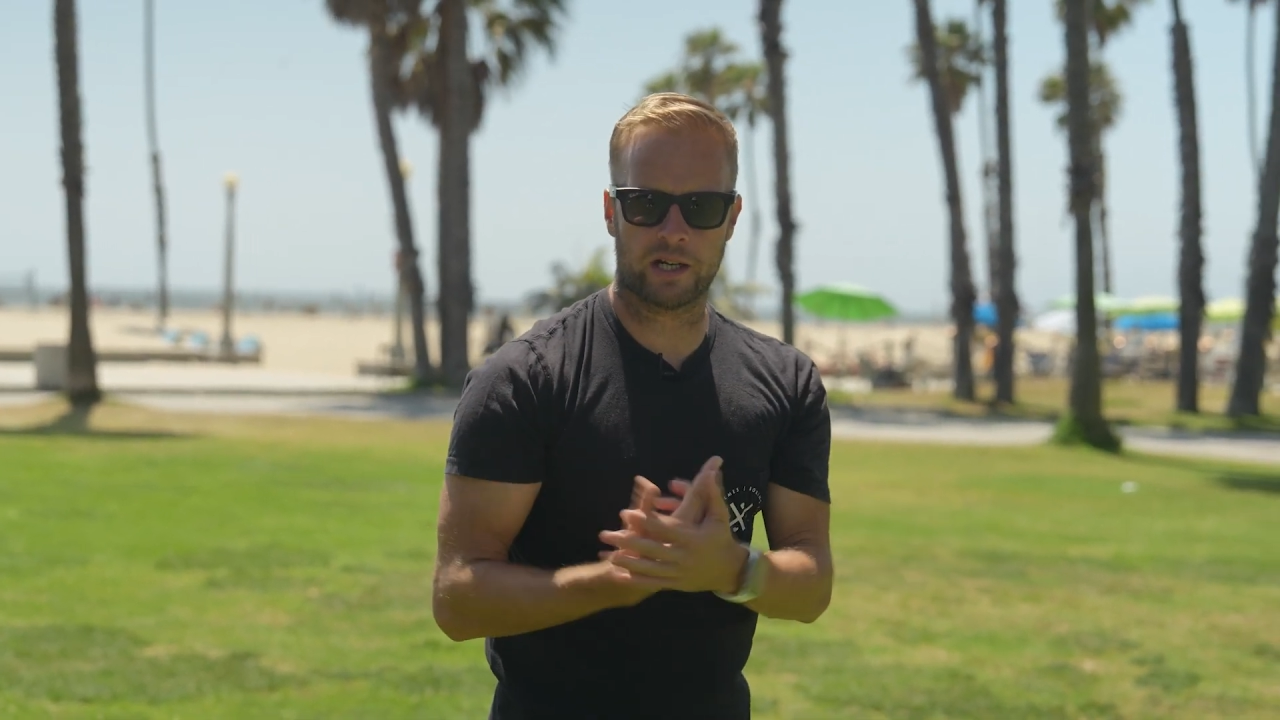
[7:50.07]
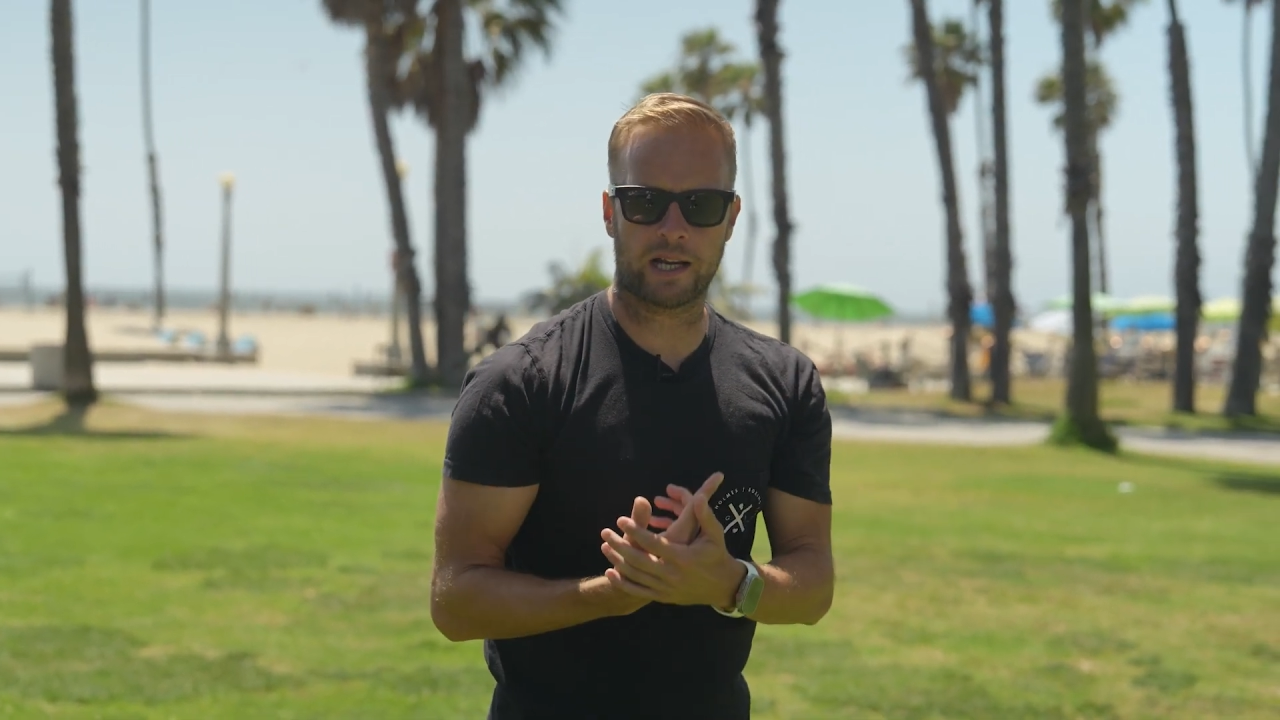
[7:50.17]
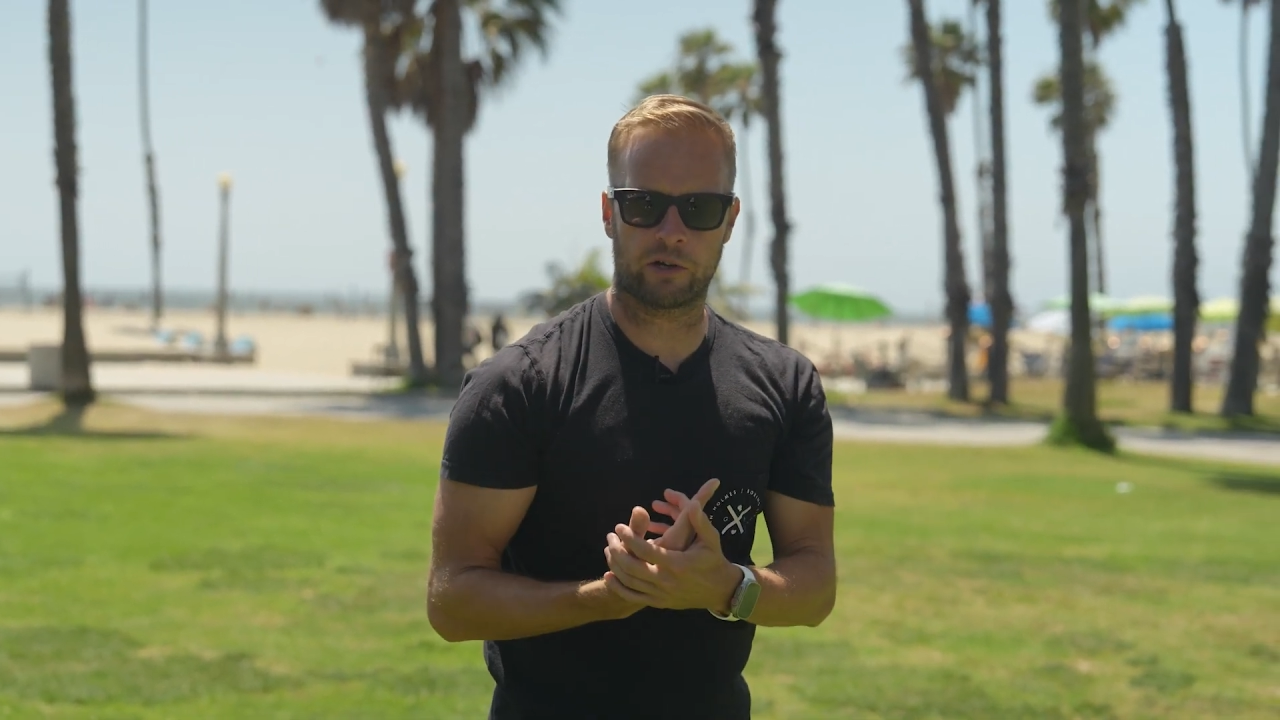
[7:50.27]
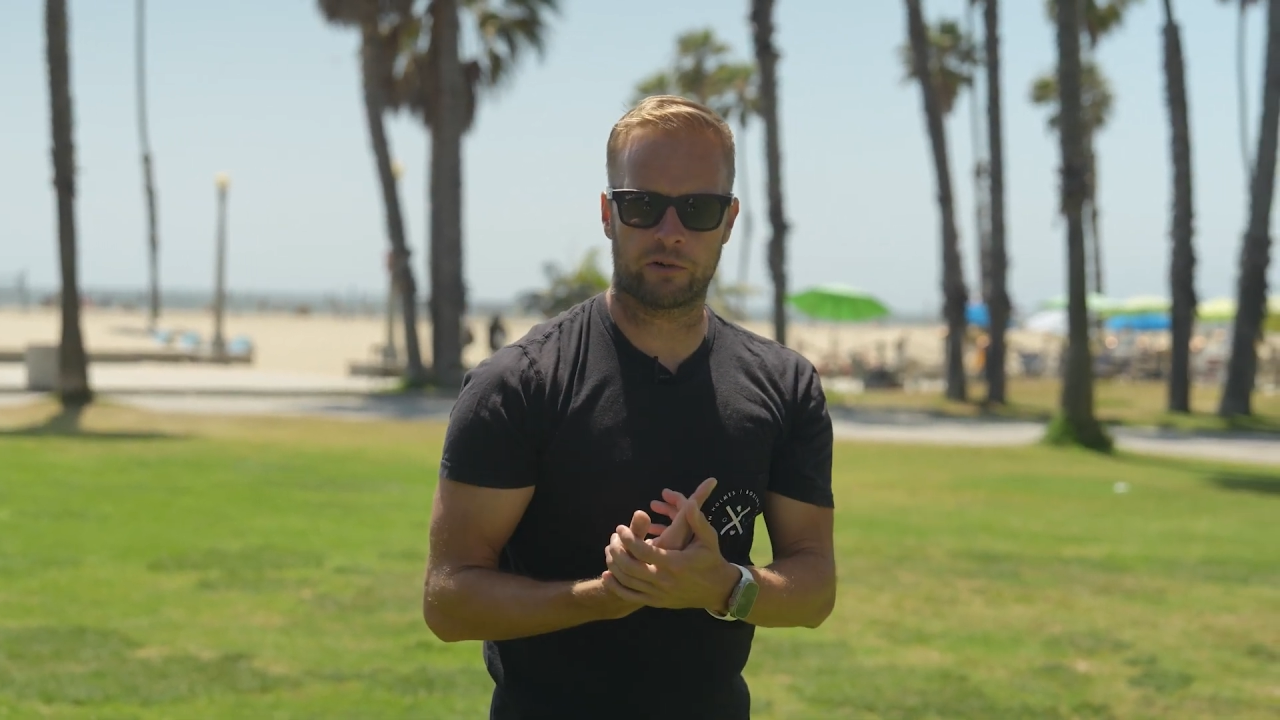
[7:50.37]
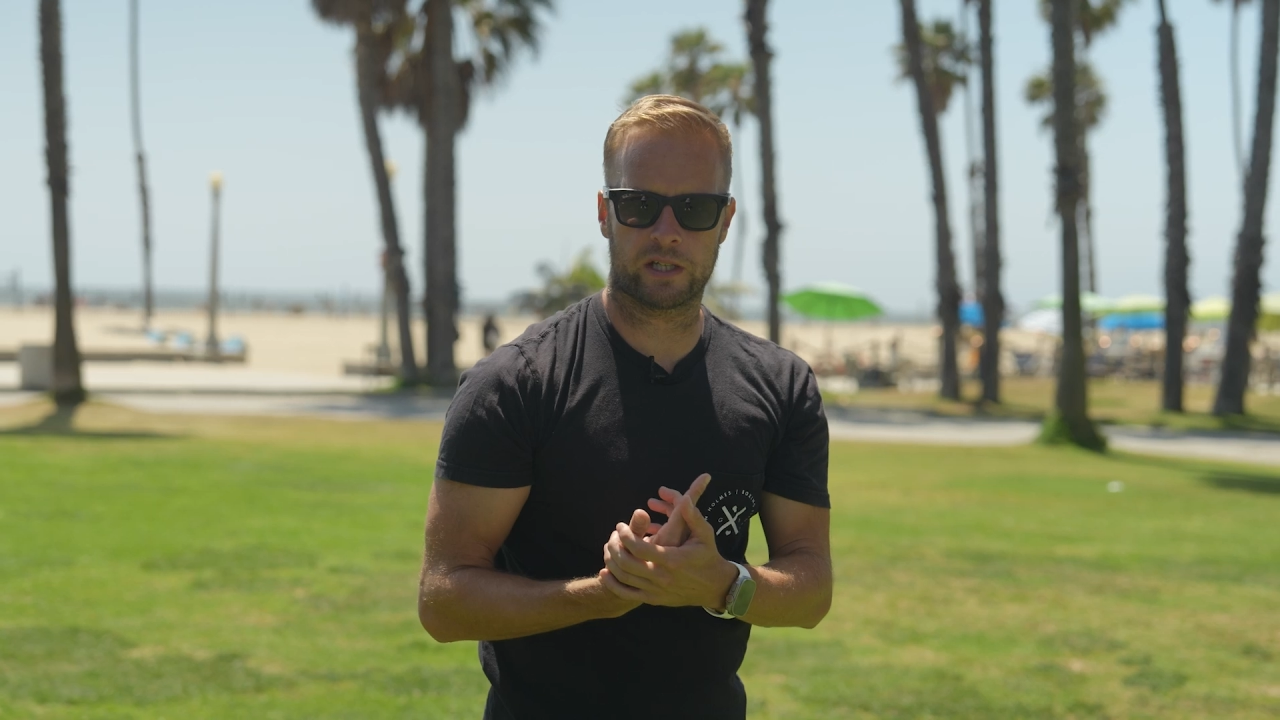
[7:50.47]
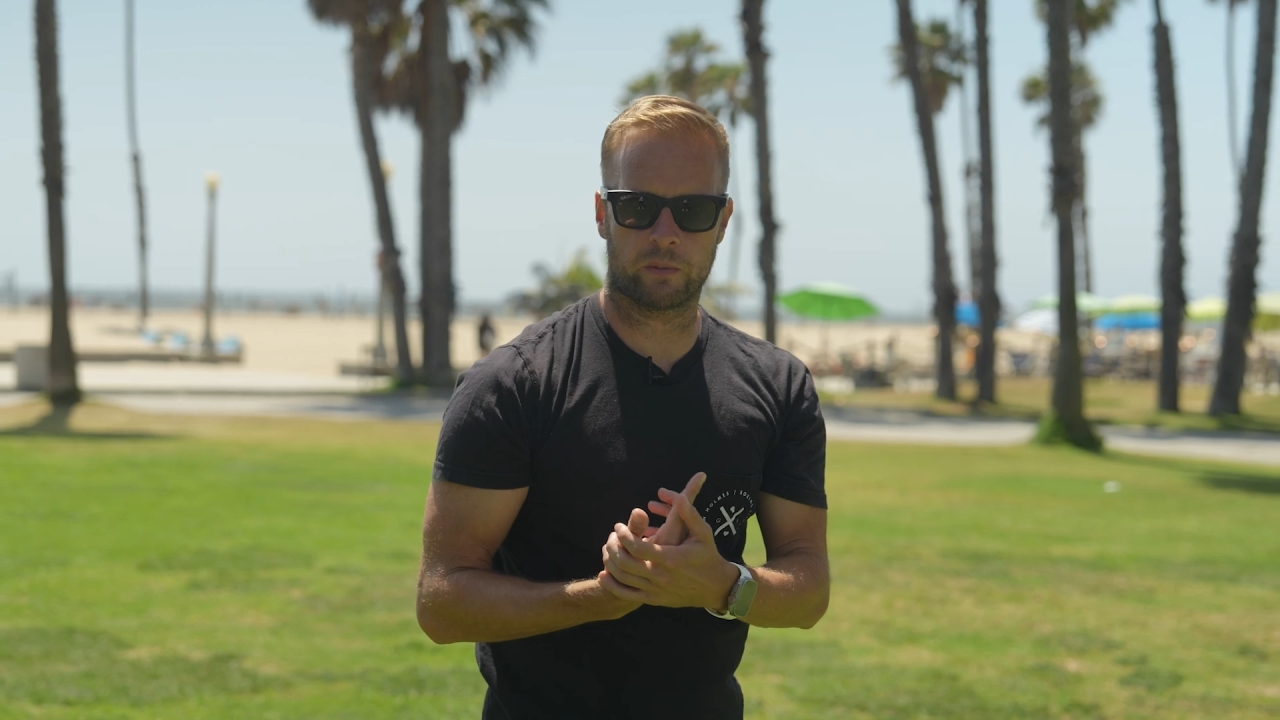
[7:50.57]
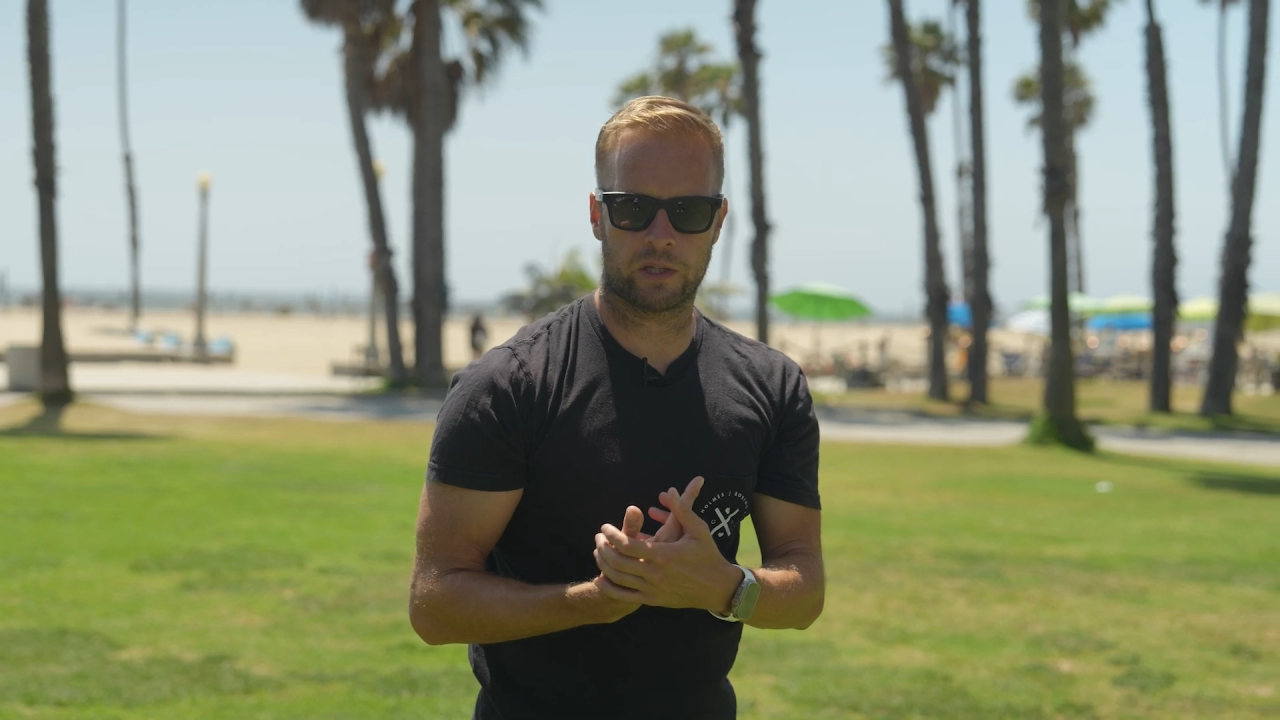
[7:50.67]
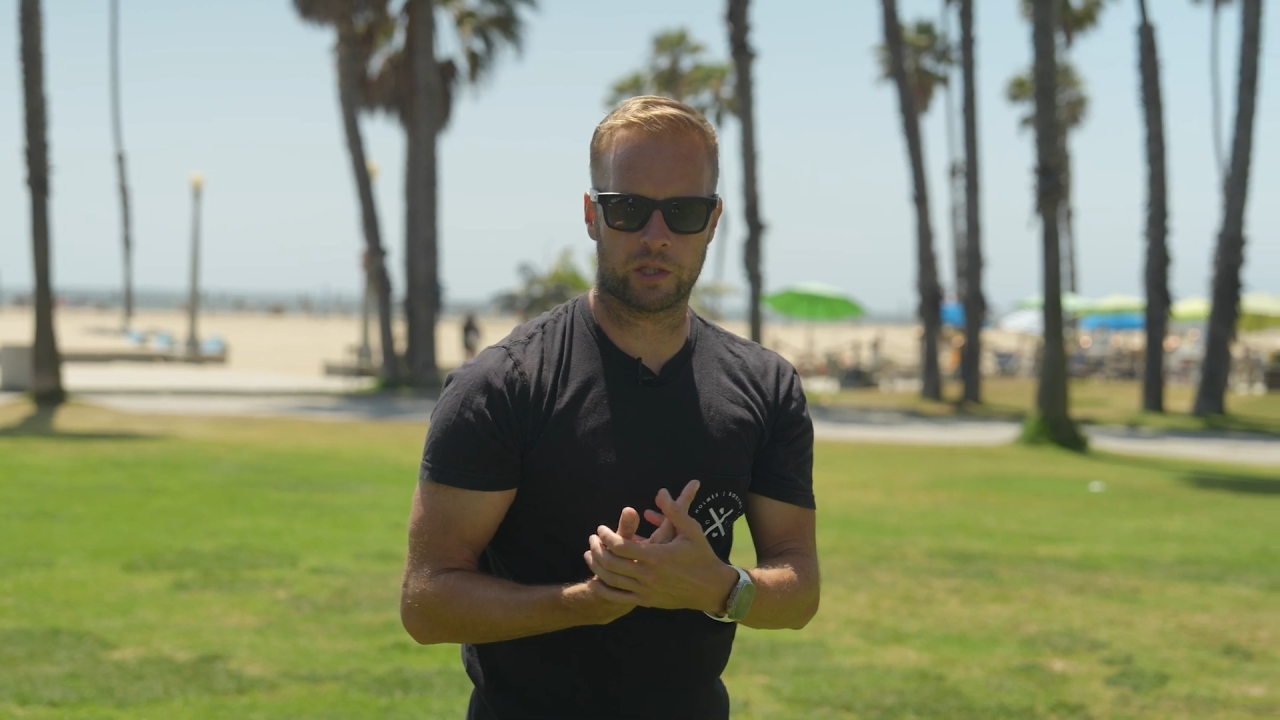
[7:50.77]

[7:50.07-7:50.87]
and accuracy with